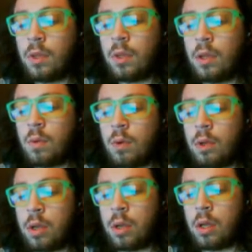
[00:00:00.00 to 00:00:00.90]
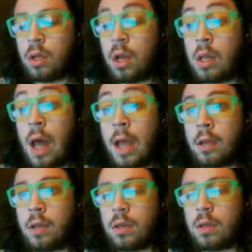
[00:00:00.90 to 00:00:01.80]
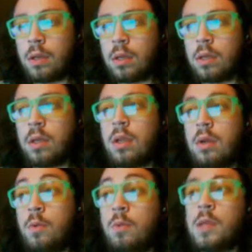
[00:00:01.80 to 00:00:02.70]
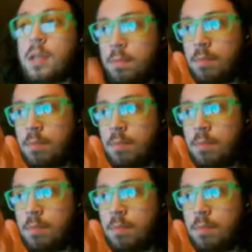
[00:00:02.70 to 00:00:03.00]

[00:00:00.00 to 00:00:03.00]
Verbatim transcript: it would uh, align. It would be,